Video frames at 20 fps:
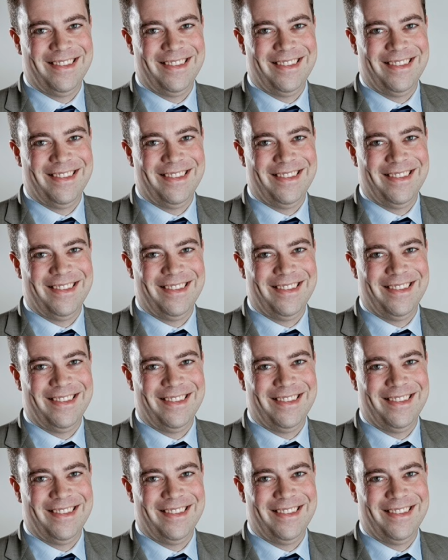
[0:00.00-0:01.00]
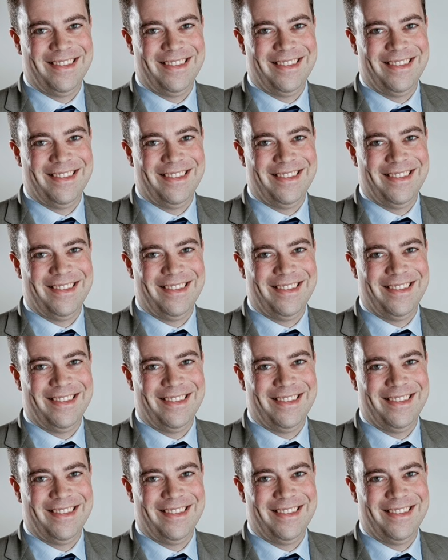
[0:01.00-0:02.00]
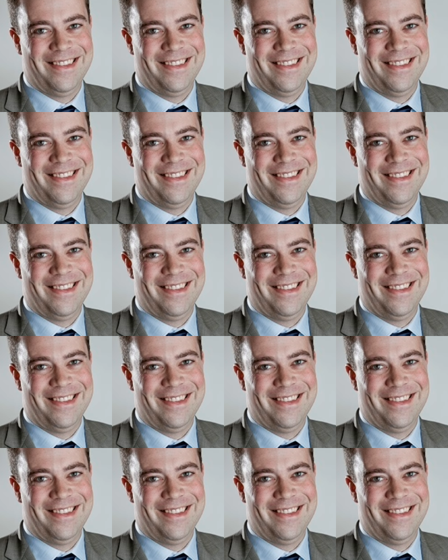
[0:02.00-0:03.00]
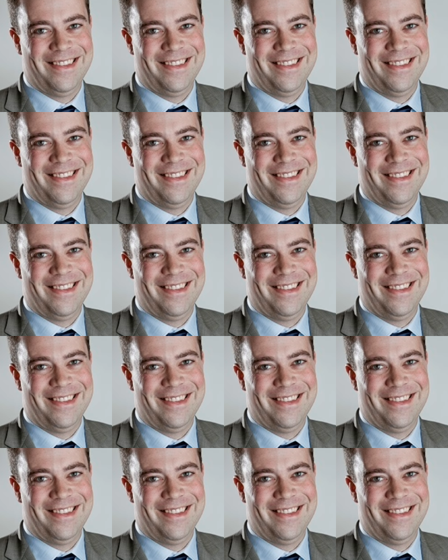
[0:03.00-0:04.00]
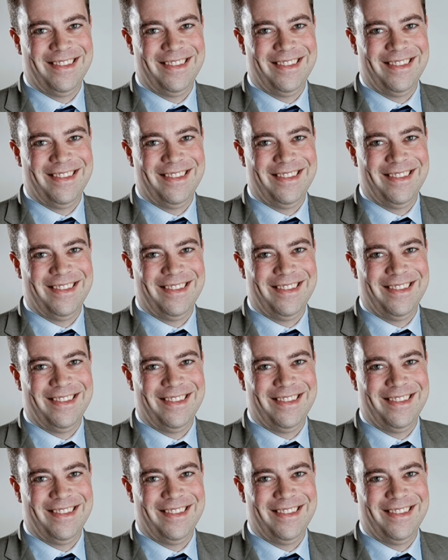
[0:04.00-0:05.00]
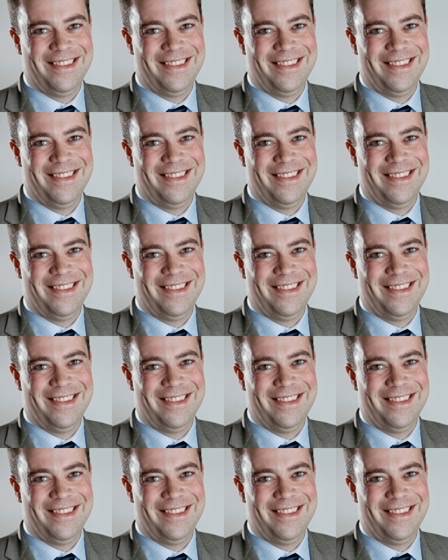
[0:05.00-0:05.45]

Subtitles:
This is a still picture; no speech is visible.